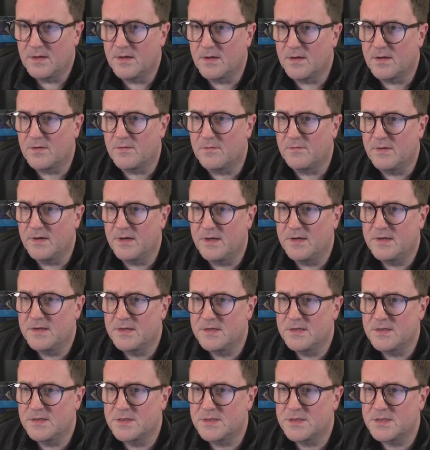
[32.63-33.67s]

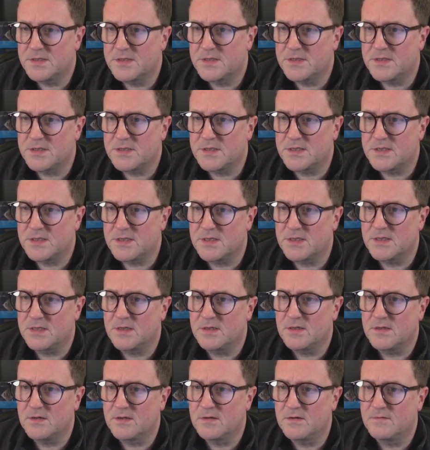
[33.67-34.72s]
greatest
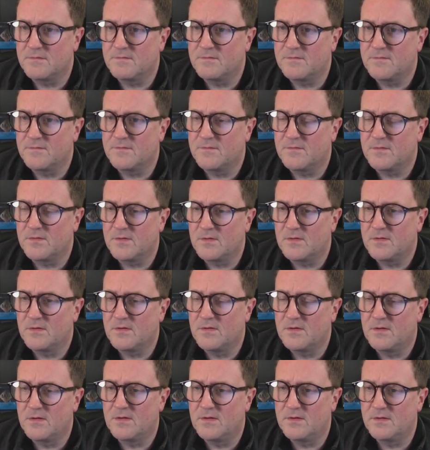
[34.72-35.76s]
of
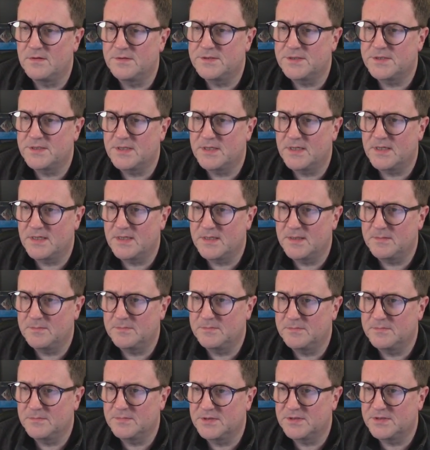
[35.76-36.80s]
all
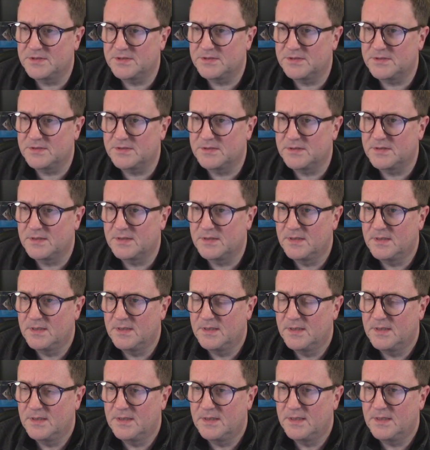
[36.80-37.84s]
times
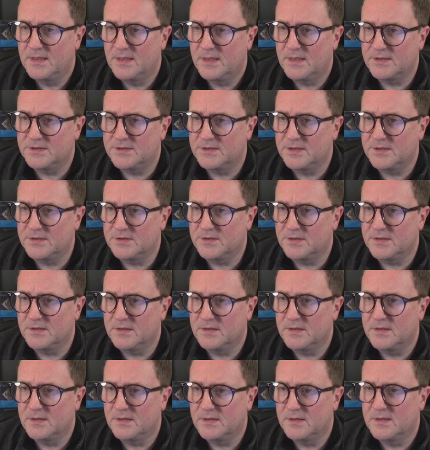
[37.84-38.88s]
extension.
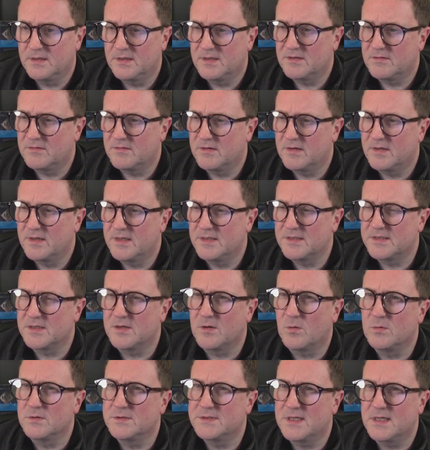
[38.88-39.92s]
Is it
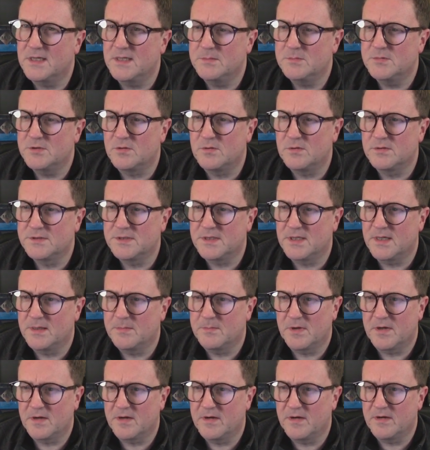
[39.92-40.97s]
all times? All time.
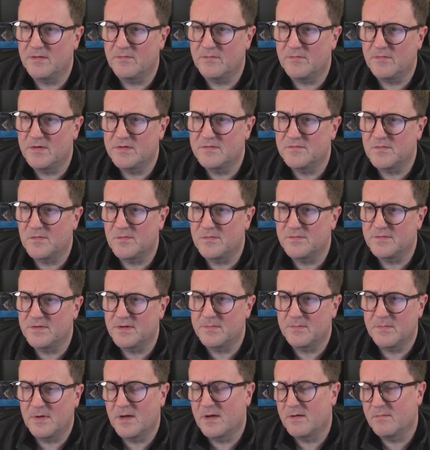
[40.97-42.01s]
I can have greatest of all time.
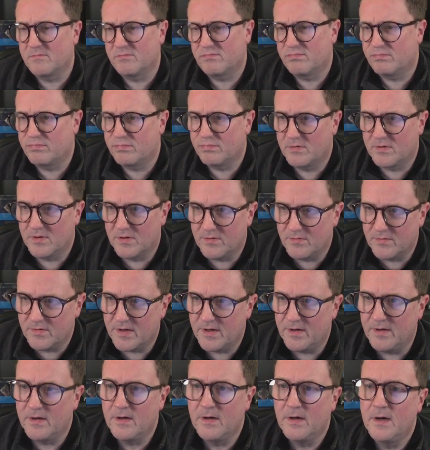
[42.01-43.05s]
Oh, I don't
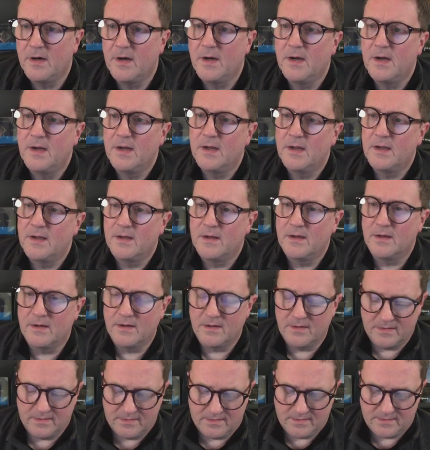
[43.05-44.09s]
care.
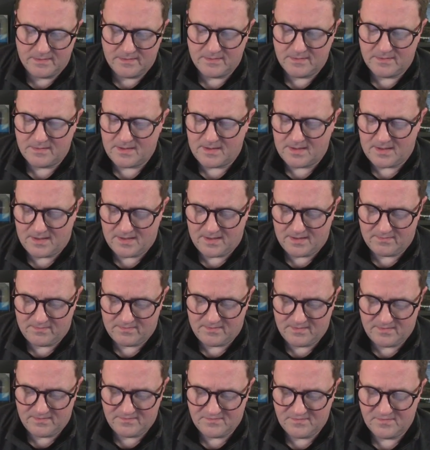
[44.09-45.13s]
And
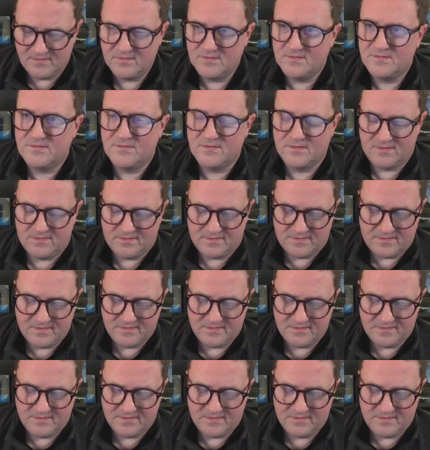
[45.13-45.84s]
this is Sunday